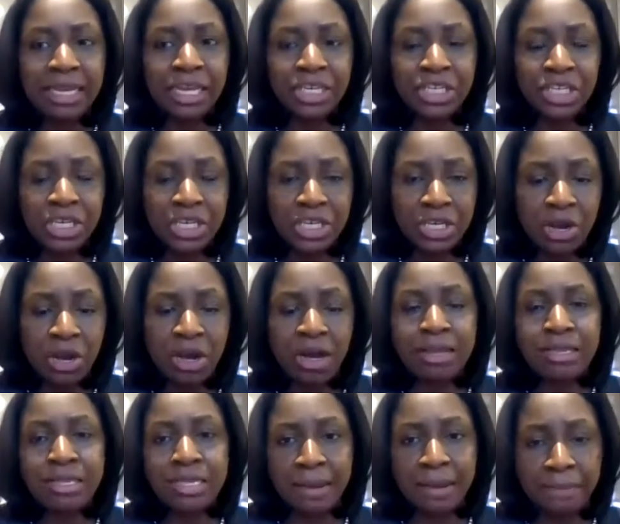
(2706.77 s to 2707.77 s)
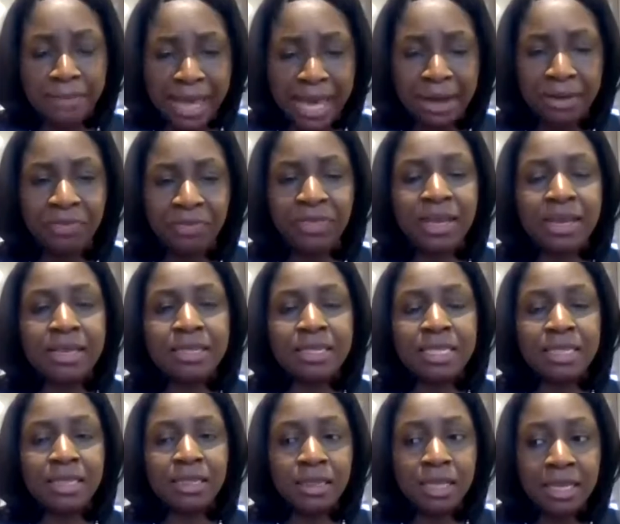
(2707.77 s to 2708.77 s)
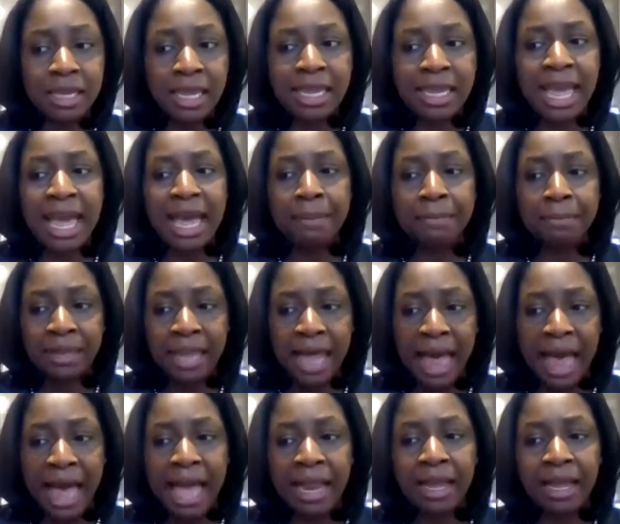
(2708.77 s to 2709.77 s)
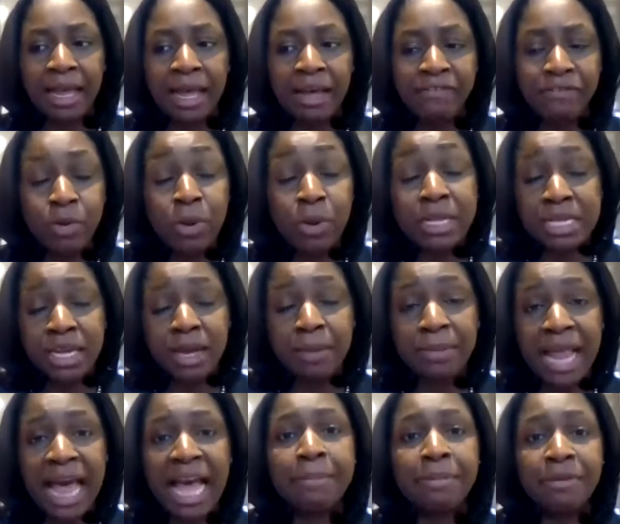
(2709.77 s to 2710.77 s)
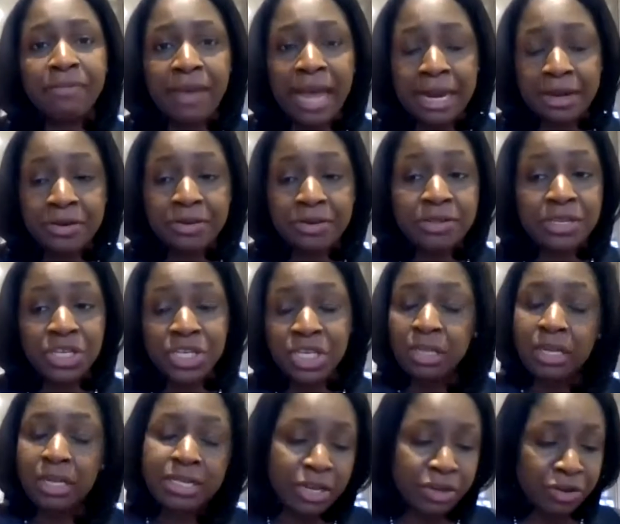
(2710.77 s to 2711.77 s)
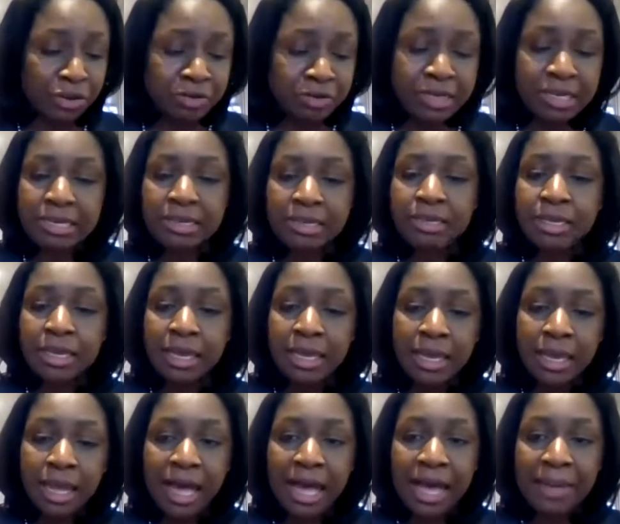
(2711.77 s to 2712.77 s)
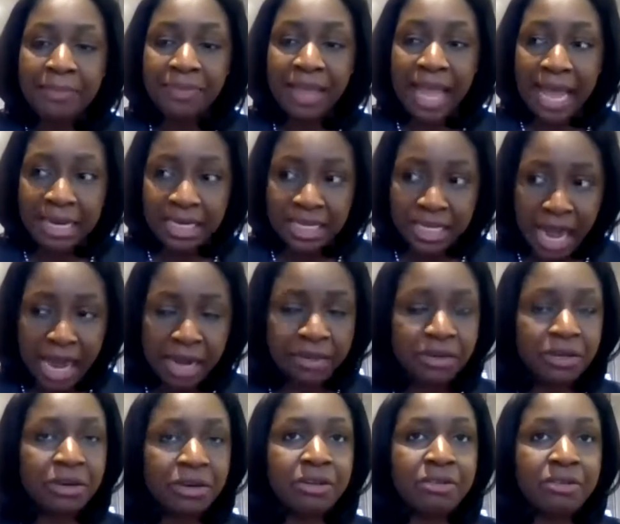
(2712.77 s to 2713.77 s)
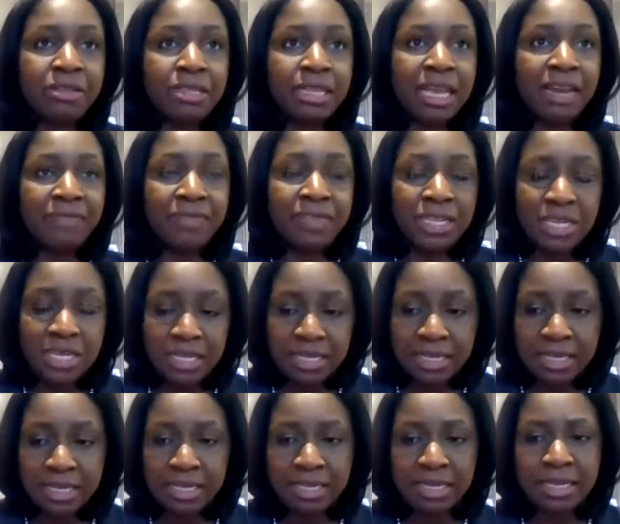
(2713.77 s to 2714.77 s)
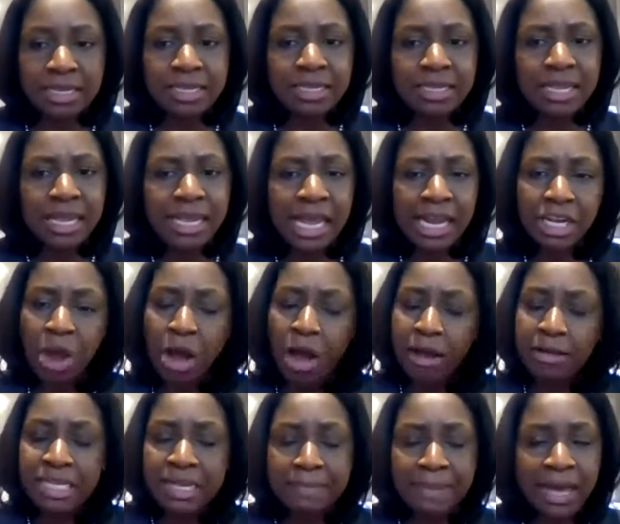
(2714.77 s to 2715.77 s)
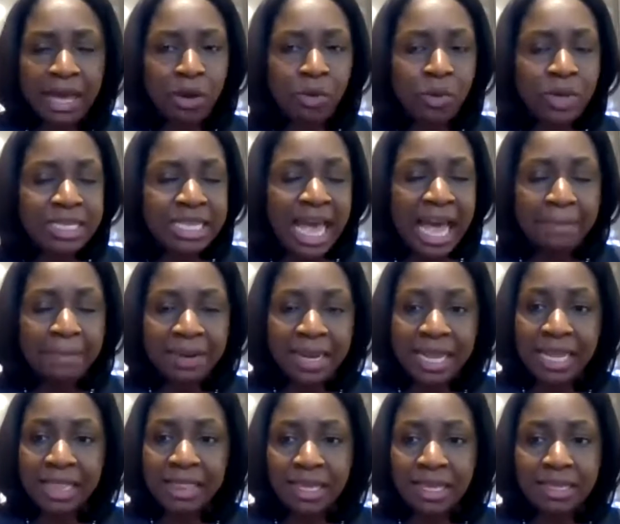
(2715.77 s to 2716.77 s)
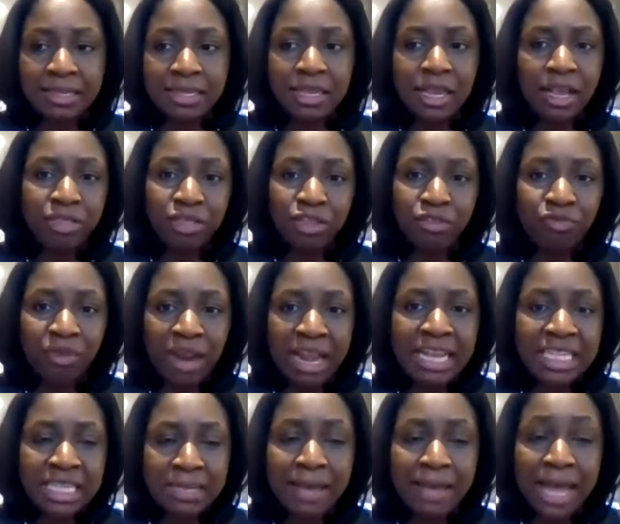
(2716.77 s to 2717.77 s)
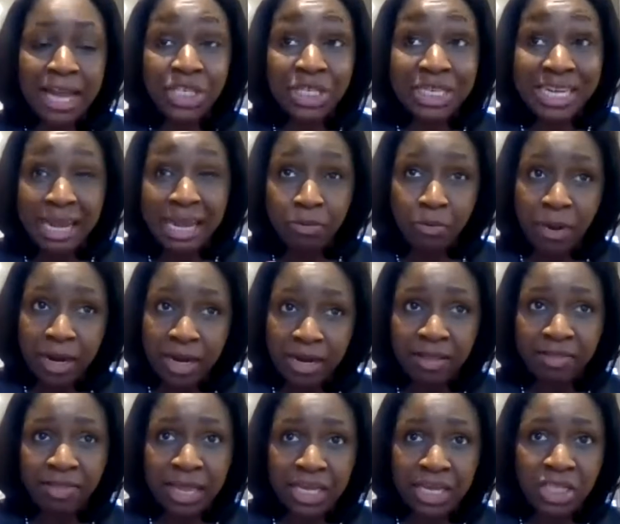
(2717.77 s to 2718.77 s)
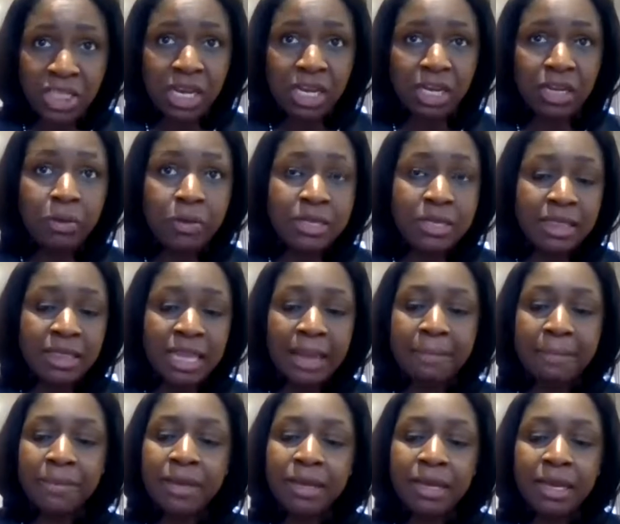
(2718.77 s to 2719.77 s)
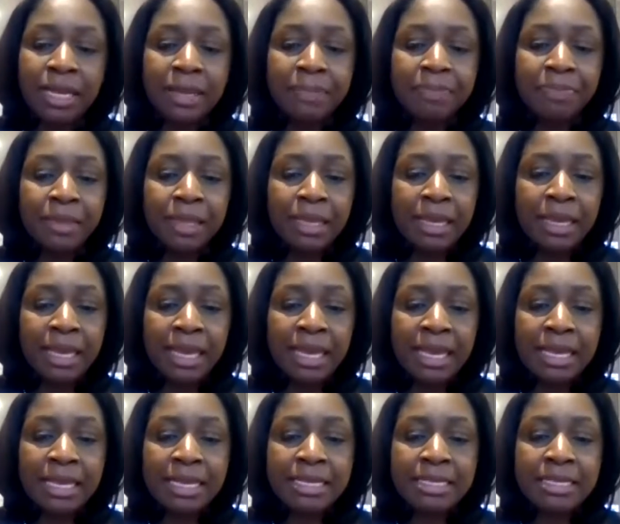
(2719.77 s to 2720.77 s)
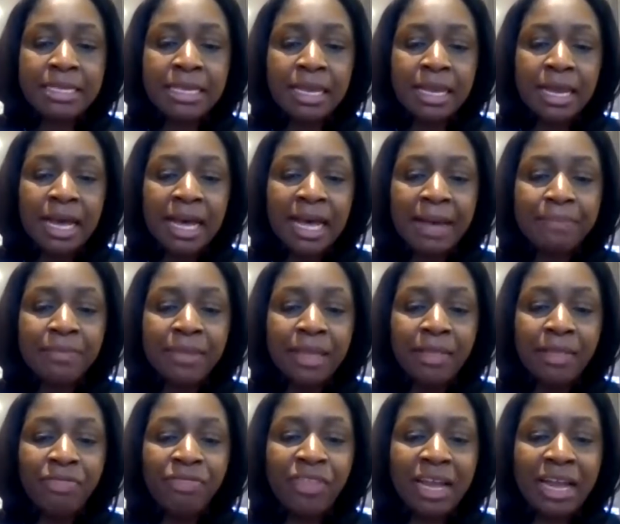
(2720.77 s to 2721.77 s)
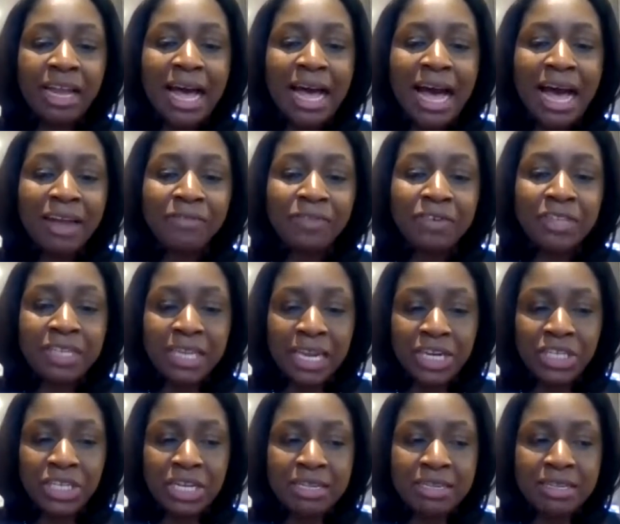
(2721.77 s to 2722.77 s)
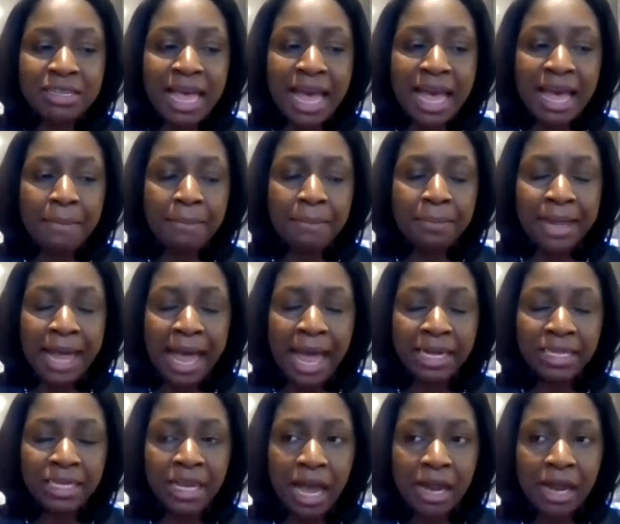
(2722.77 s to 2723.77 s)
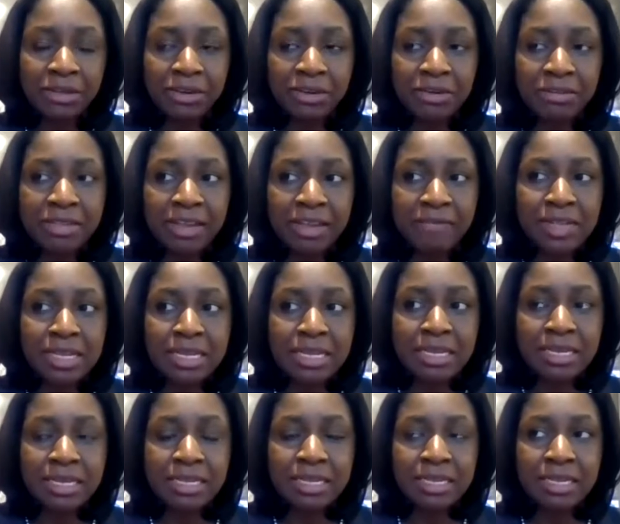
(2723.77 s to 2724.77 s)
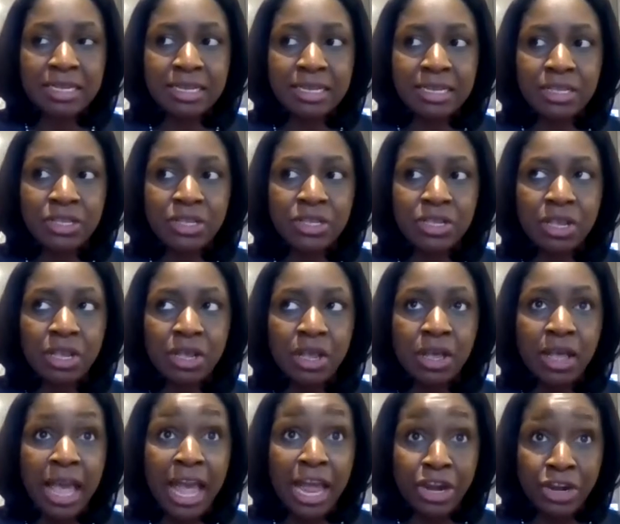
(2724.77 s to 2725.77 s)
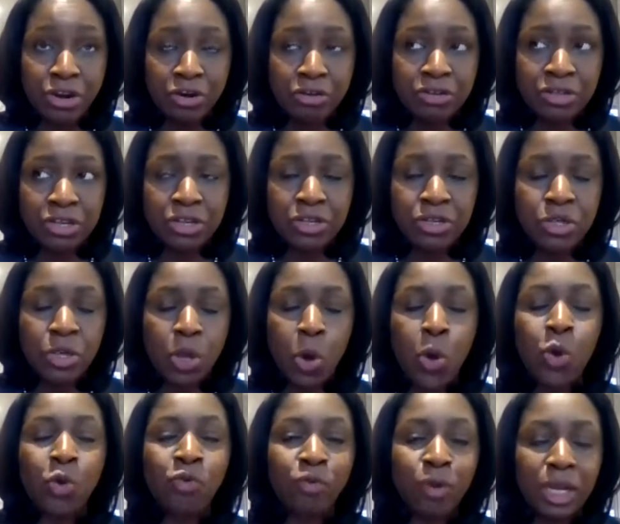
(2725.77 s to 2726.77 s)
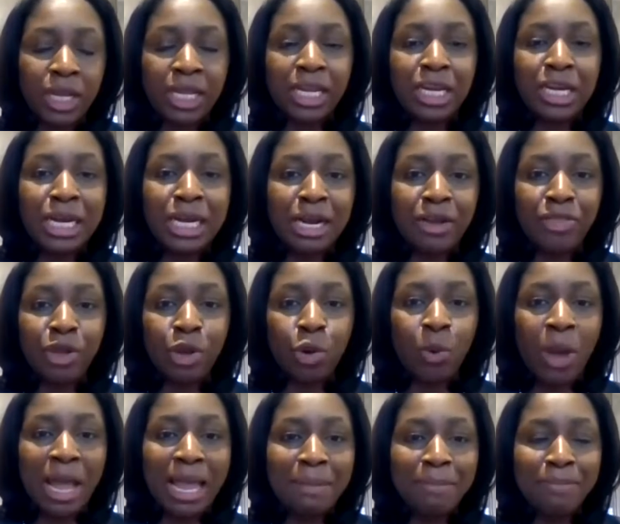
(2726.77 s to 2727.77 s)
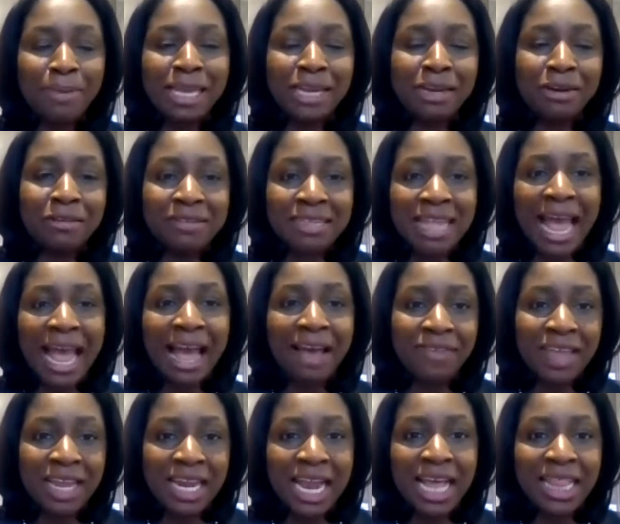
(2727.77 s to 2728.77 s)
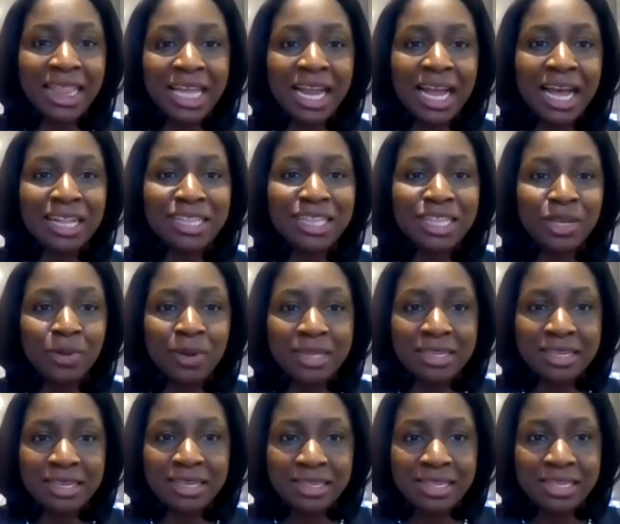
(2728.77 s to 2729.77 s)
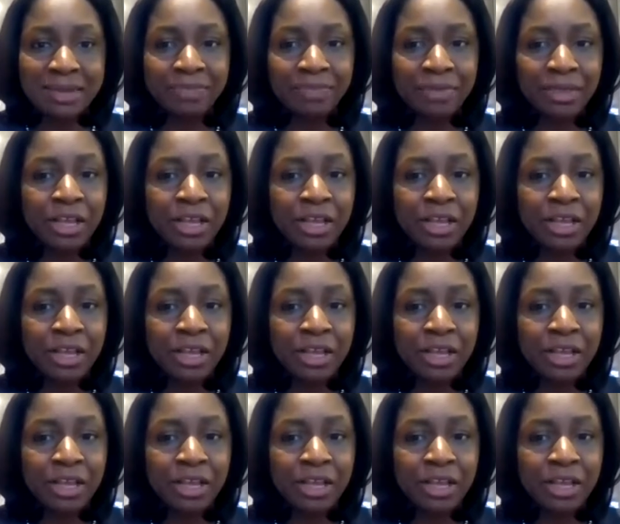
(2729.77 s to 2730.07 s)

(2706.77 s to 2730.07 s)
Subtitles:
And she talks about this looking at focusing on Black providers. And she looks at nurses and doctors and physician's assistants and talks about what's happening in this, the race matching. And one of the things she includes in that book is the conversations that Black doctors and physician's assistants and nurses overhear their white peers having and the consequences.